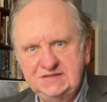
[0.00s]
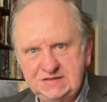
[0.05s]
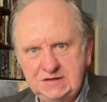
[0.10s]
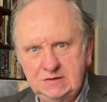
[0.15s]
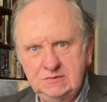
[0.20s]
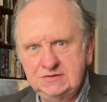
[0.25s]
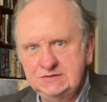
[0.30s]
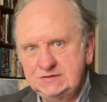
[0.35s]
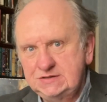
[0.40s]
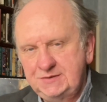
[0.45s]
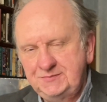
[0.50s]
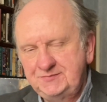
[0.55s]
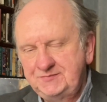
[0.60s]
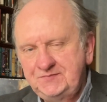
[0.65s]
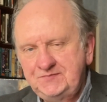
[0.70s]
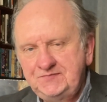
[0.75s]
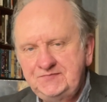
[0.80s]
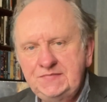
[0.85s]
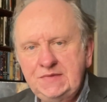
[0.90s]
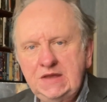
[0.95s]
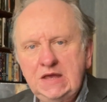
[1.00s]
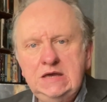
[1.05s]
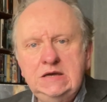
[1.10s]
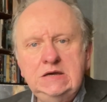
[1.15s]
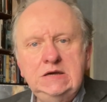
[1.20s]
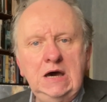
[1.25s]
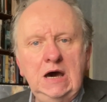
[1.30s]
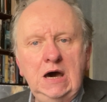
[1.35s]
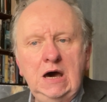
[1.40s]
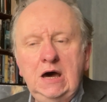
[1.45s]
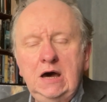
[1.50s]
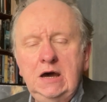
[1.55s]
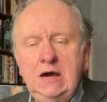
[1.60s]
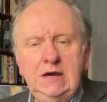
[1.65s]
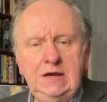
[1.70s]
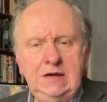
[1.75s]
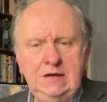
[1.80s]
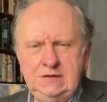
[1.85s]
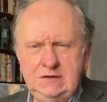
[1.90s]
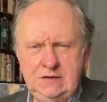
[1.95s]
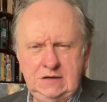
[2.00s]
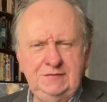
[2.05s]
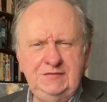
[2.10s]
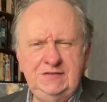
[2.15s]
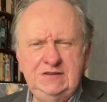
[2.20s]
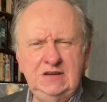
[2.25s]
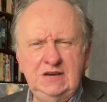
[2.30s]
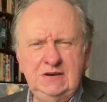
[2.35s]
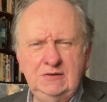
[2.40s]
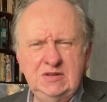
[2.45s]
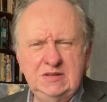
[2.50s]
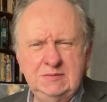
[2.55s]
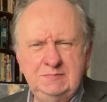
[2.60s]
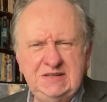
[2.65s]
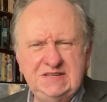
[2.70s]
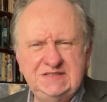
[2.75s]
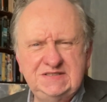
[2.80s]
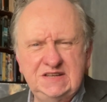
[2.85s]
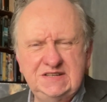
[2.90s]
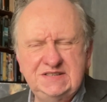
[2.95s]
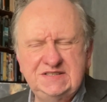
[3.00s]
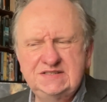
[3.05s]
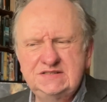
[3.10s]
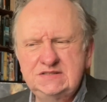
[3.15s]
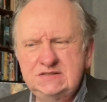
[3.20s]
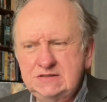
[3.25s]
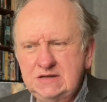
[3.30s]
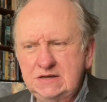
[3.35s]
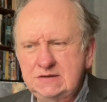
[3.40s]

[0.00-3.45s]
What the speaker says: So-and-so. If you're doing it with a business,